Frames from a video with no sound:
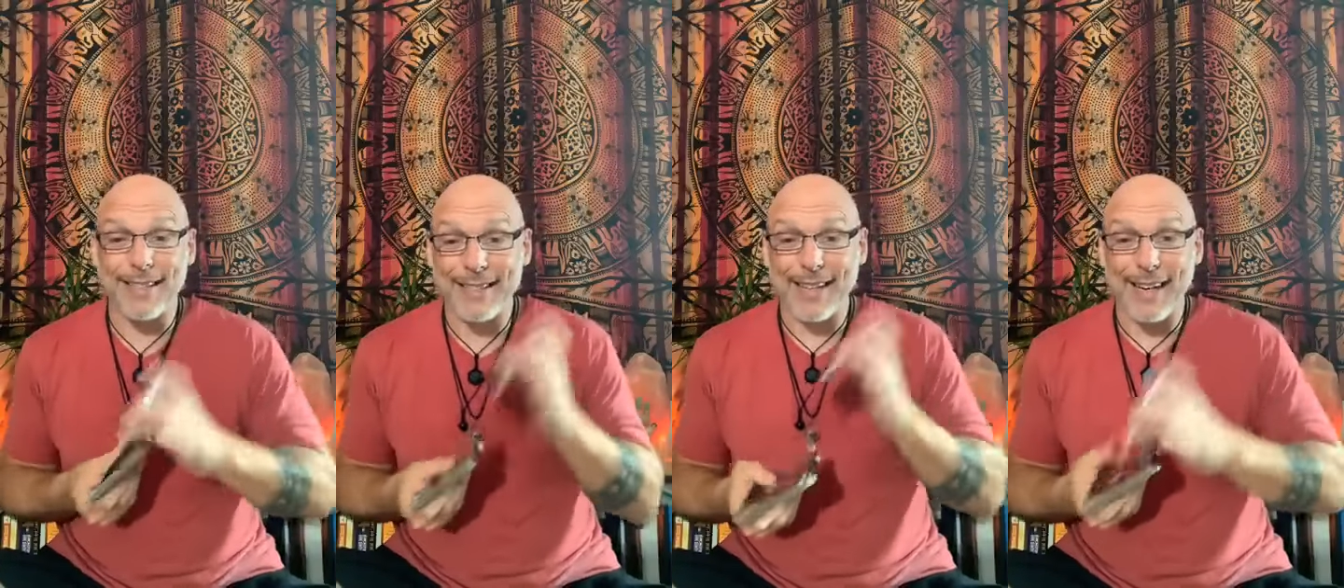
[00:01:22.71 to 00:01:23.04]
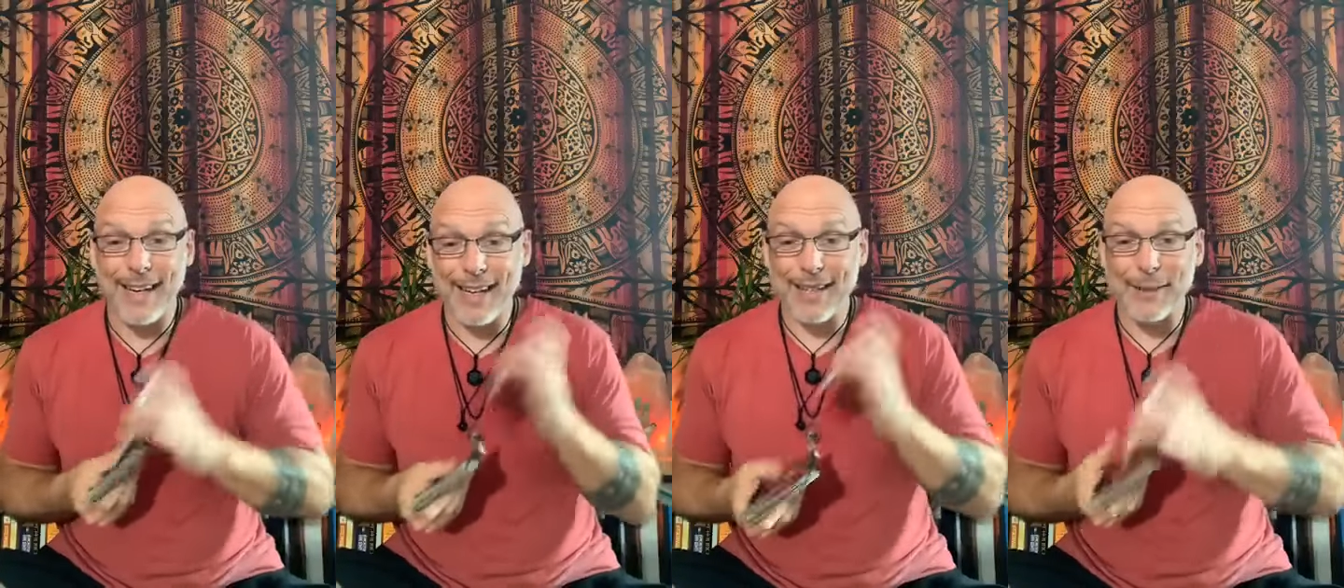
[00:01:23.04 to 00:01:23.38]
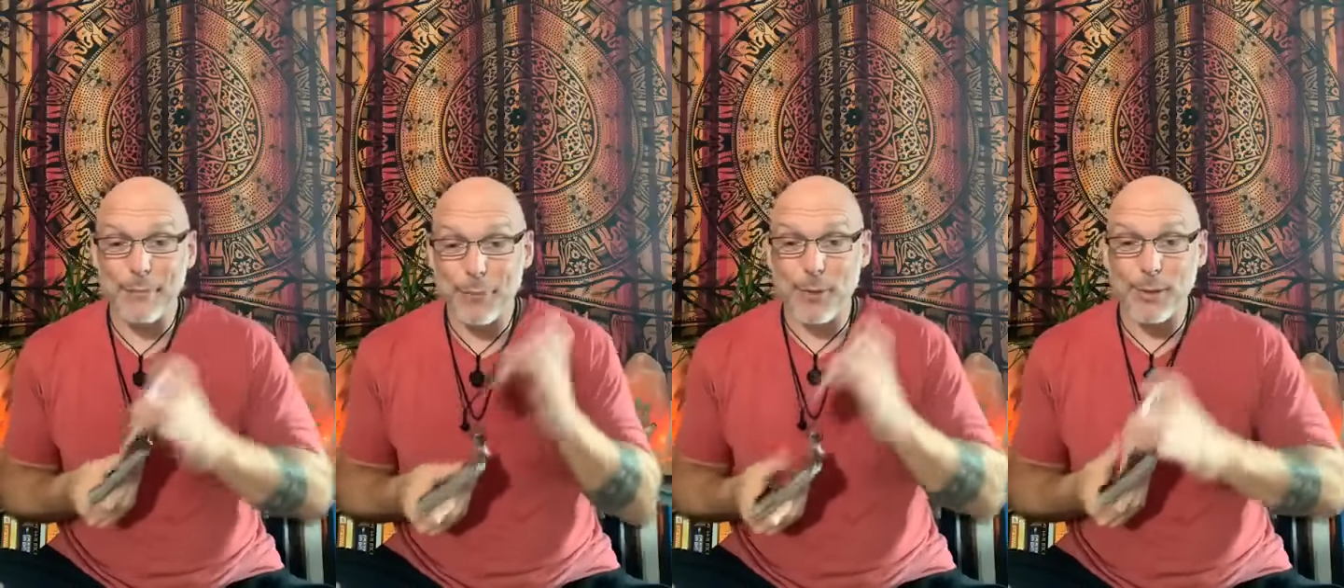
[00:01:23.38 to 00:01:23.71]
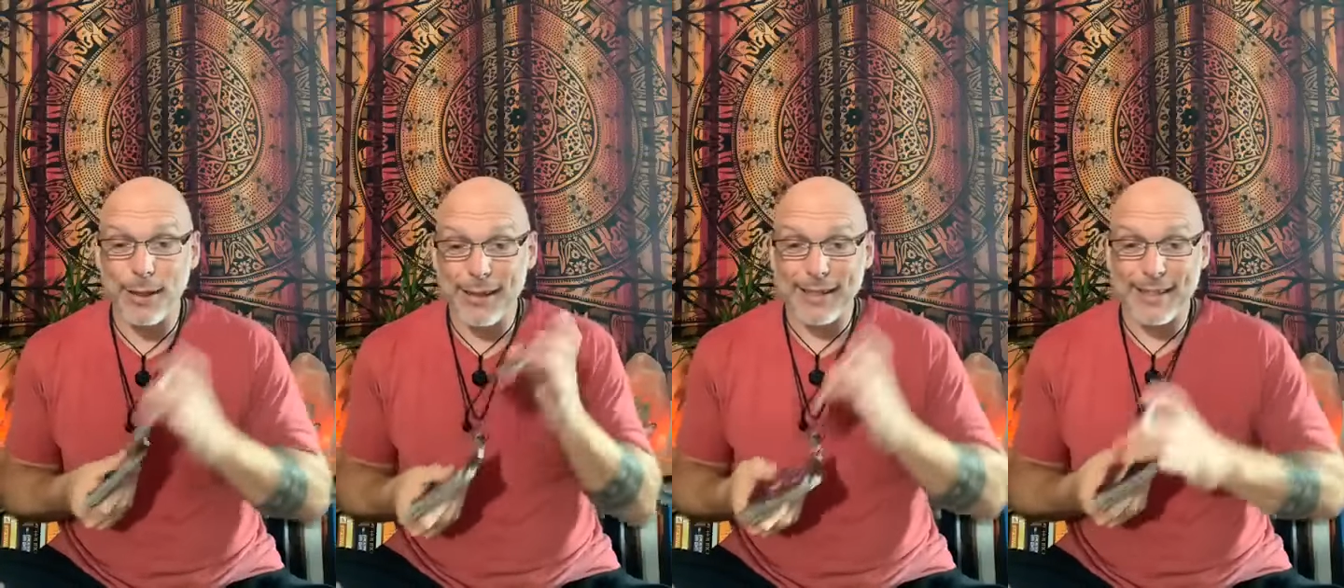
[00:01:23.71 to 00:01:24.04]
today. Good
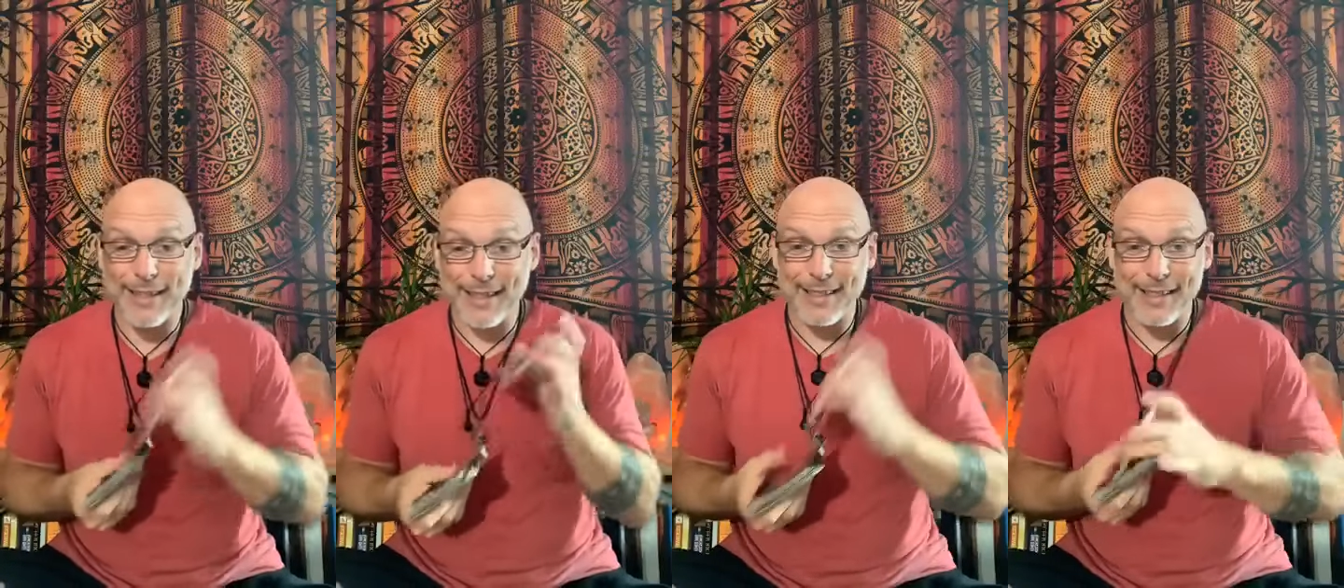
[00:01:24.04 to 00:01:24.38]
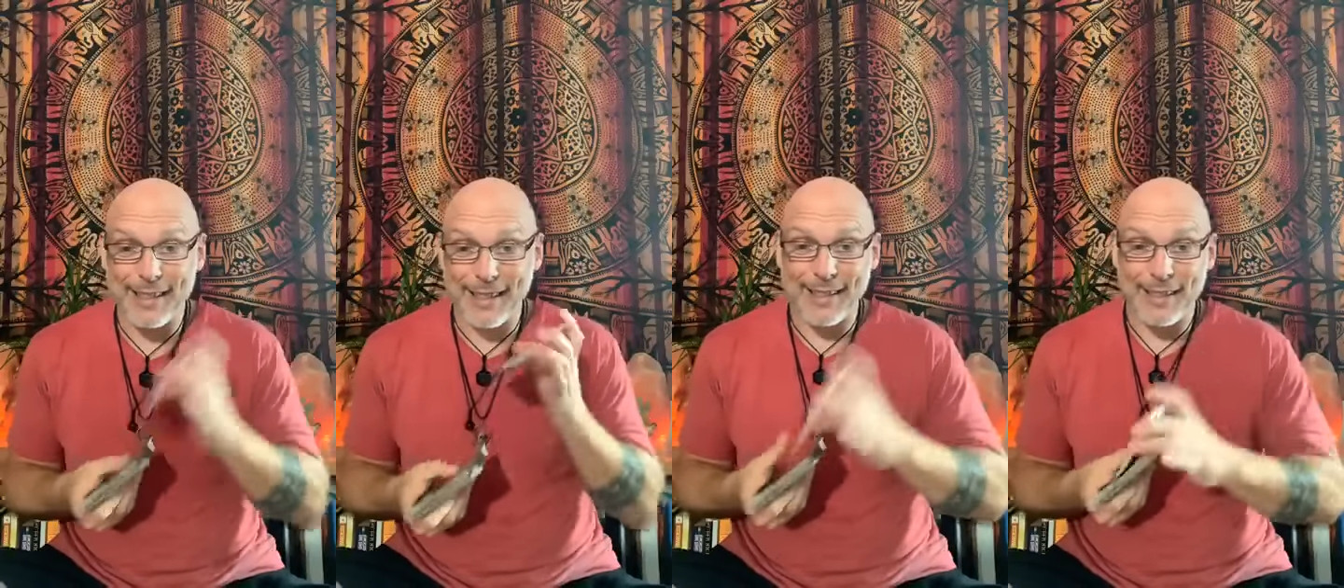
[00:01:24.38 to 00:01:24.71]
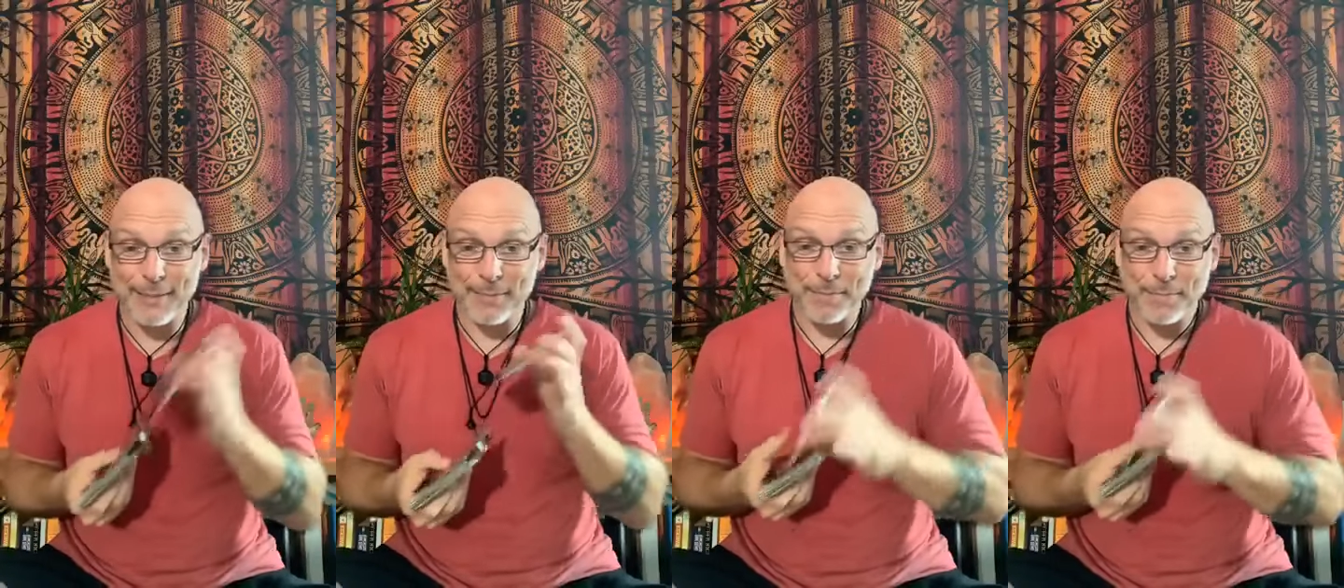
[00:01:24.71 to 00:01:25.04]
morning, Cindy.